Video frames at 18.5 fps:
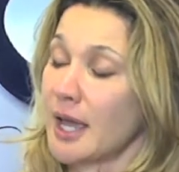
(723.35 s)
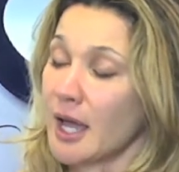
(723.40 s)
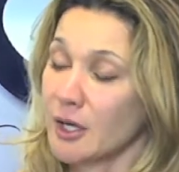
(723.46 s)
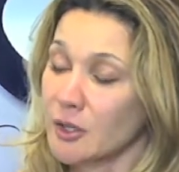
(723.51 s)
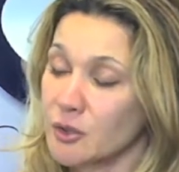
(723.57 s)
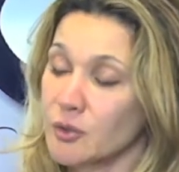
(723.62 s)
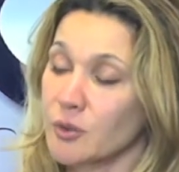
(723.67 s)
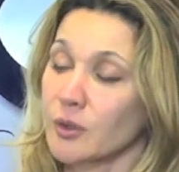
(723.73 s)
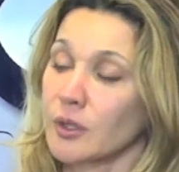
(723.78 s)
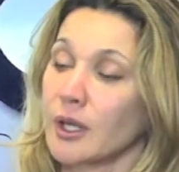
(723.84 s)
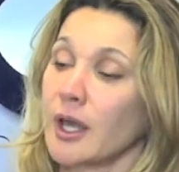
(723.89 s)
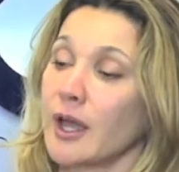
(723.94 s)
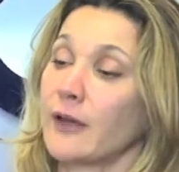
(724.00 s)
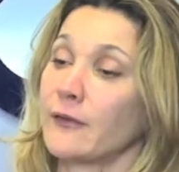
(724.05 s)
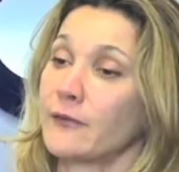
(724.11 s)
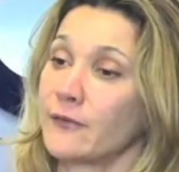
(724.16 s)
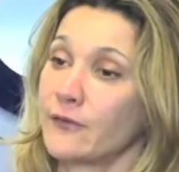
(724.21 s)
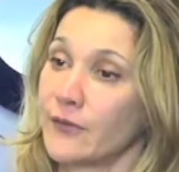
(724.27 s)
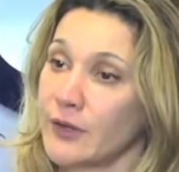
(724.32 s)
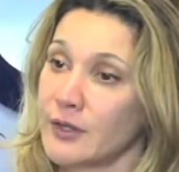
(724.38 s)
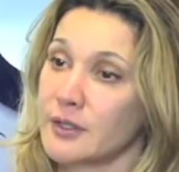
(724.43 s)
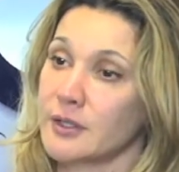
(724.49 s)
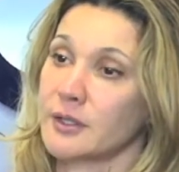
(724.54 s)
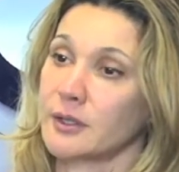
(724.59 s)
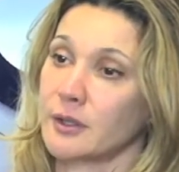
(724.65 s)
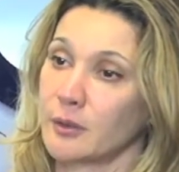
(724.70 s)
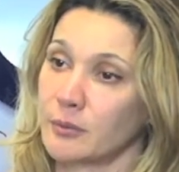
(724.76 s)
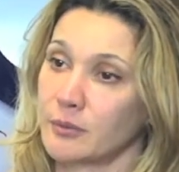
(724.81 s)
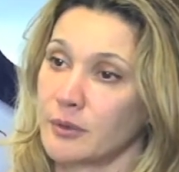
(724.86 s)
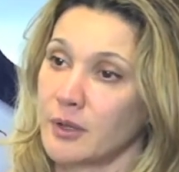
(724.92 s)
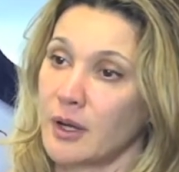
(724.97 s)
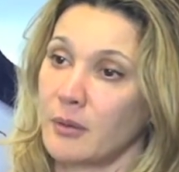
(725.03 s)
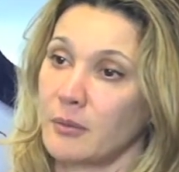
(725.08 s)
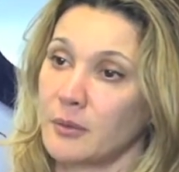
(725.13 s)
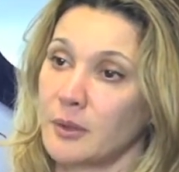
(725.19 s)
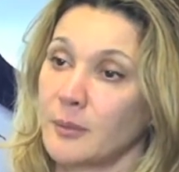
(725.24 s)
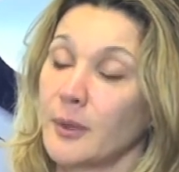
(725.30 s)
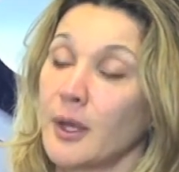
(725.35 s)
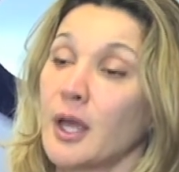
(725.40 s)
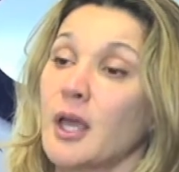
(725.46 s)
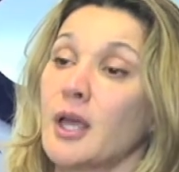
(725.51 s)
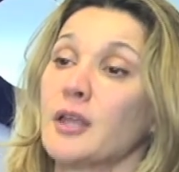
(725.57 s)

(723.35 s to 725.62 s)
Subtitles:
actually a physical problem